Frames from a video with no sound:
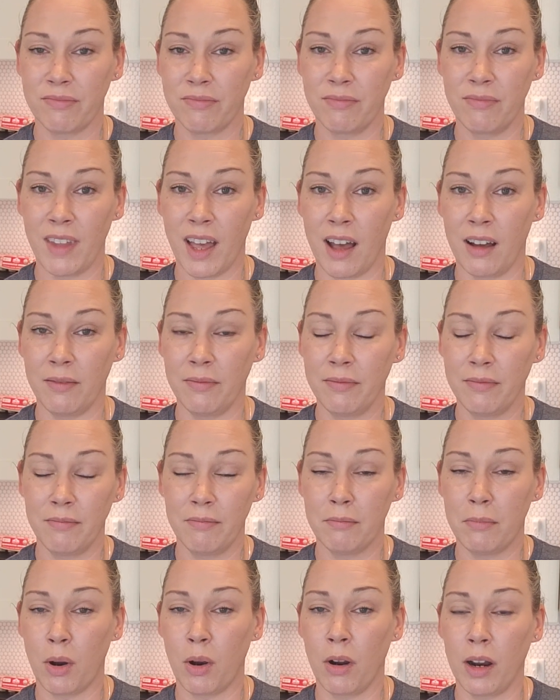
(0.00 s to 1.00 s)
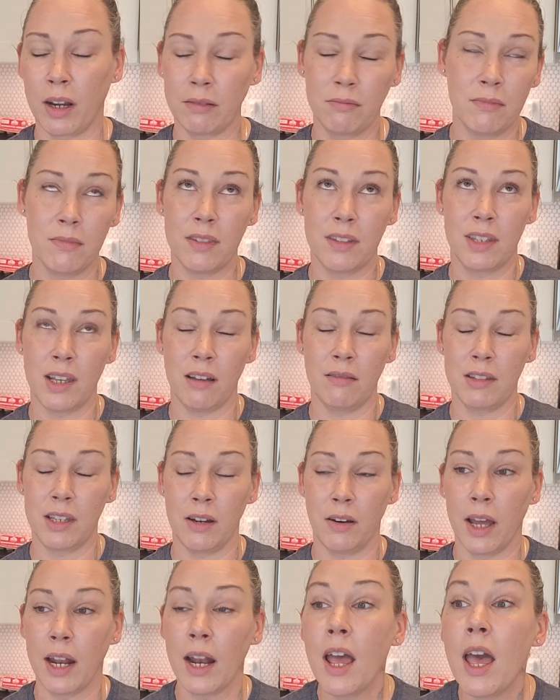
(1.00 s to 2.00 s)
no boring, don't
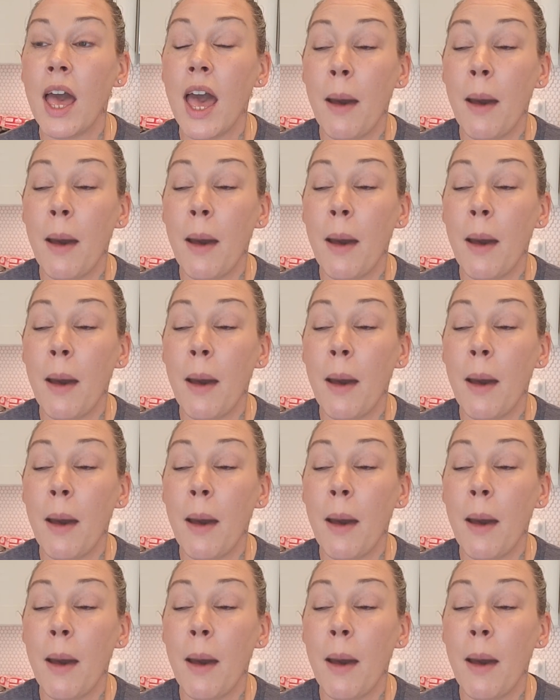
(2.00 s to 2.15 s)
do it.